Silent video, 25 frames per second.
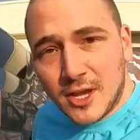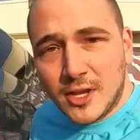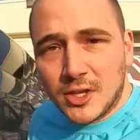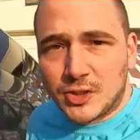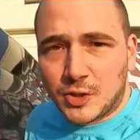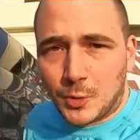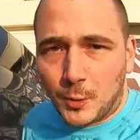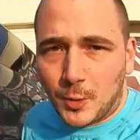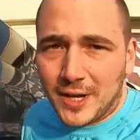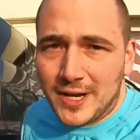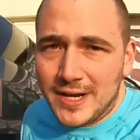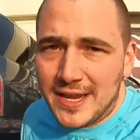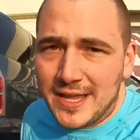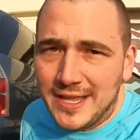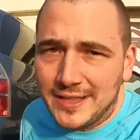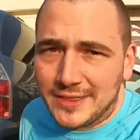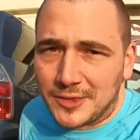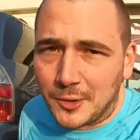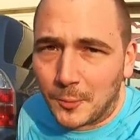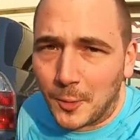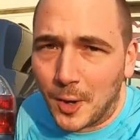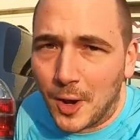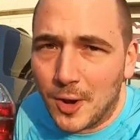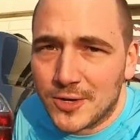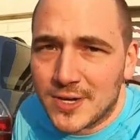So we're gonna hit the
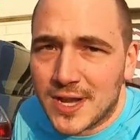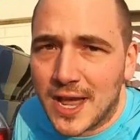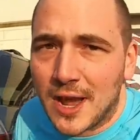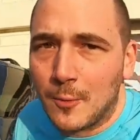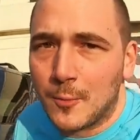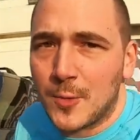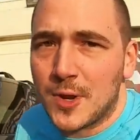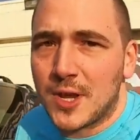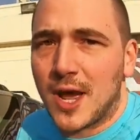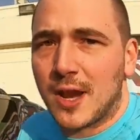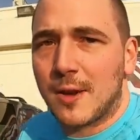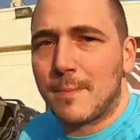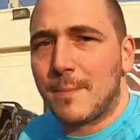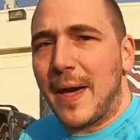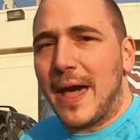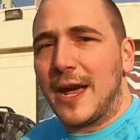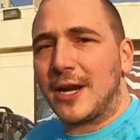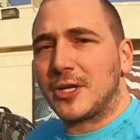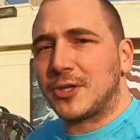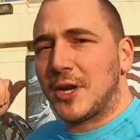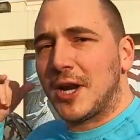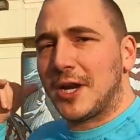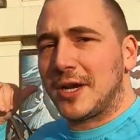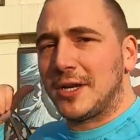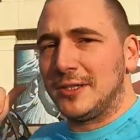road now. We gotta
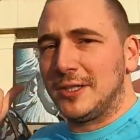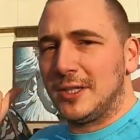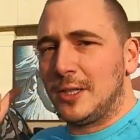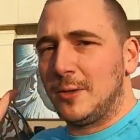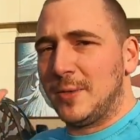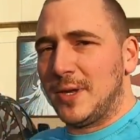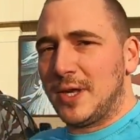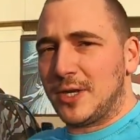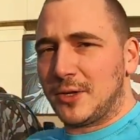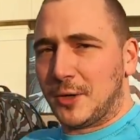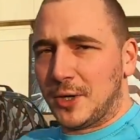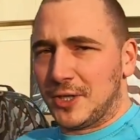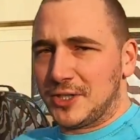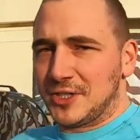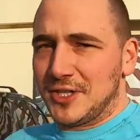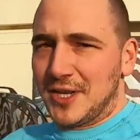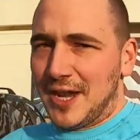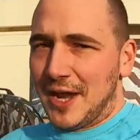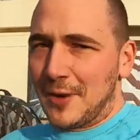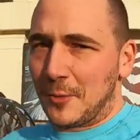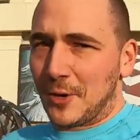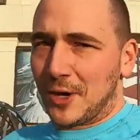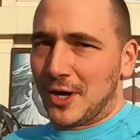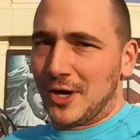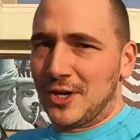backtrack a little bit. Chris and I
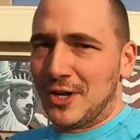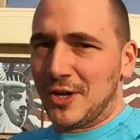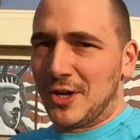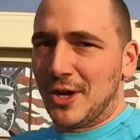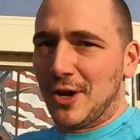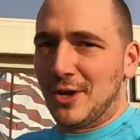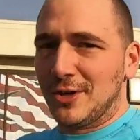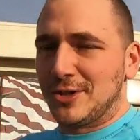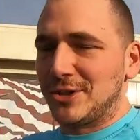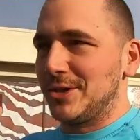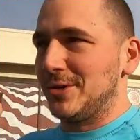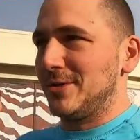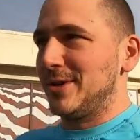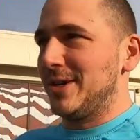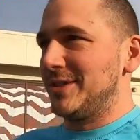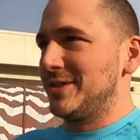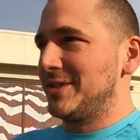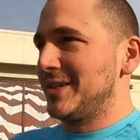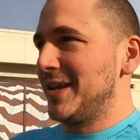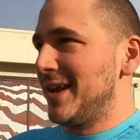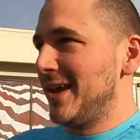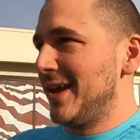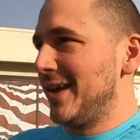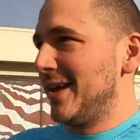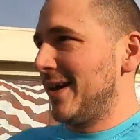were gonna go to his
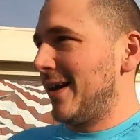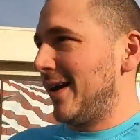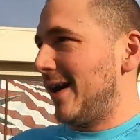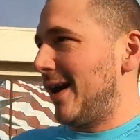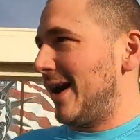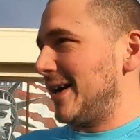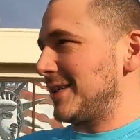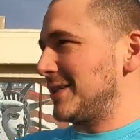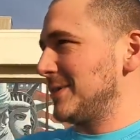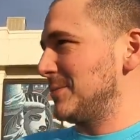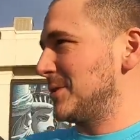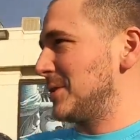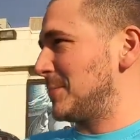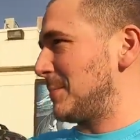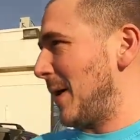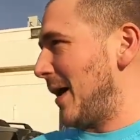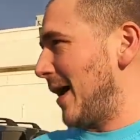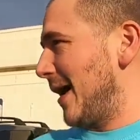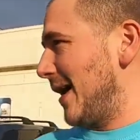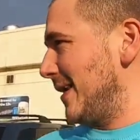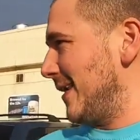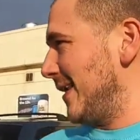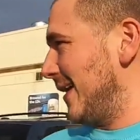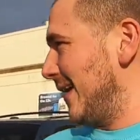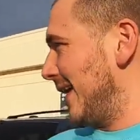awesome
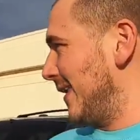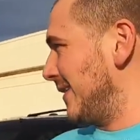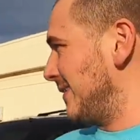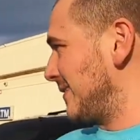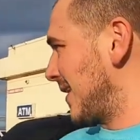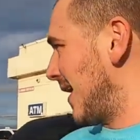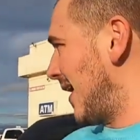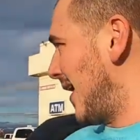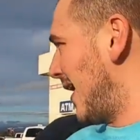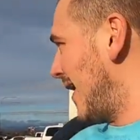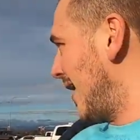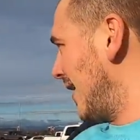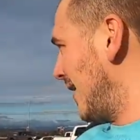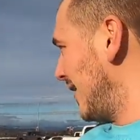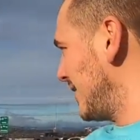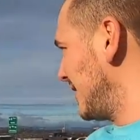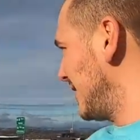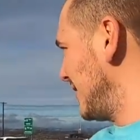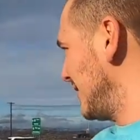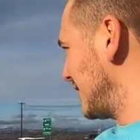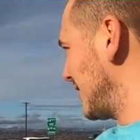spot, and uh, he